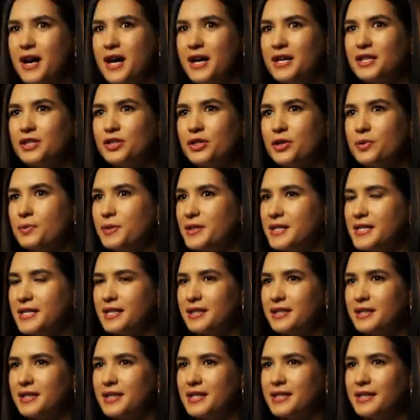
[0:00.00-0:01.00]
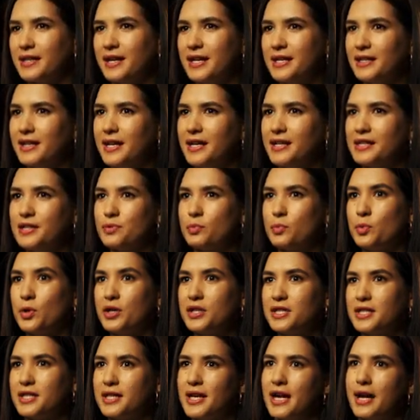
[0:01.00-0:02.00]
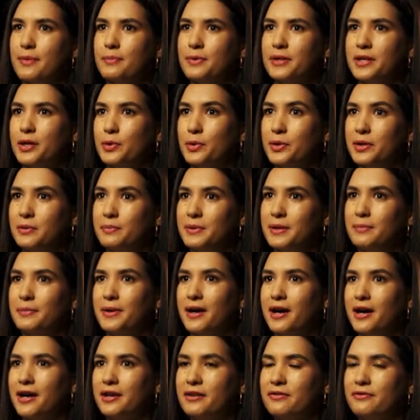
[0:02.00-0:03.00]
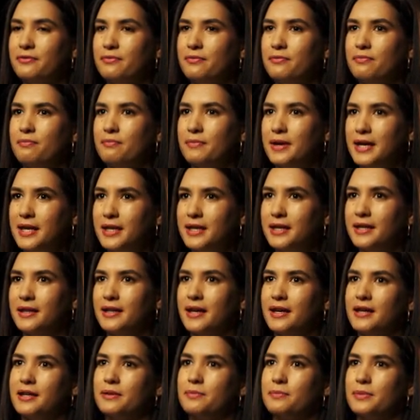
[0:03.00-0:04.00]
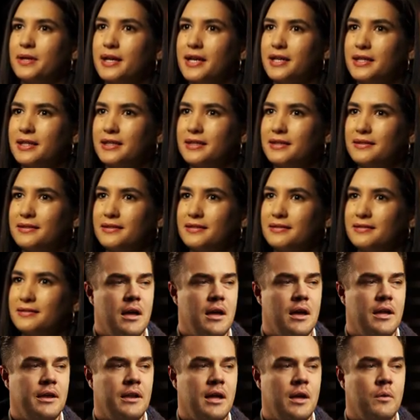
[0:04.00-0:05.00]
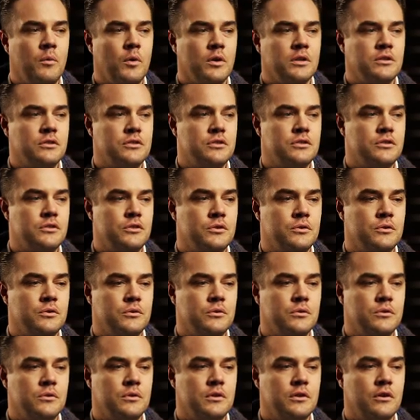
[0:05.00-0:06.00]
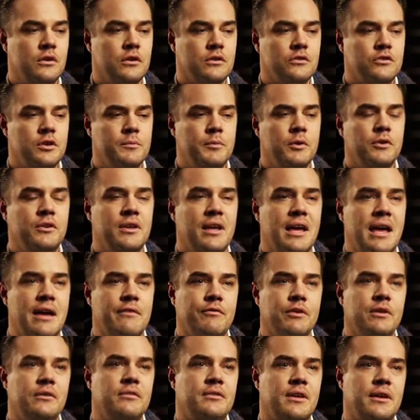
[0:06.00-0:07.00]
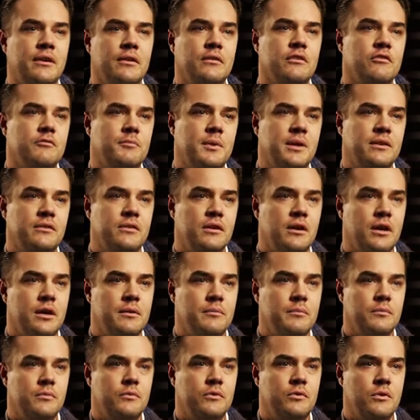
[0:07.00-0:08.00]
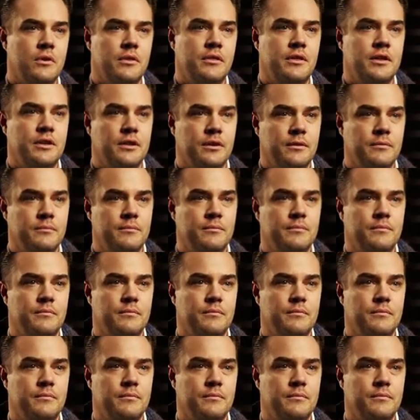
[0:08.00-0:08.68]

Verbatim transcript: I don't want to sit on the sidelines and watch it happen. I want to be part of making that impact. And I want to contribute every second of my time to Athena.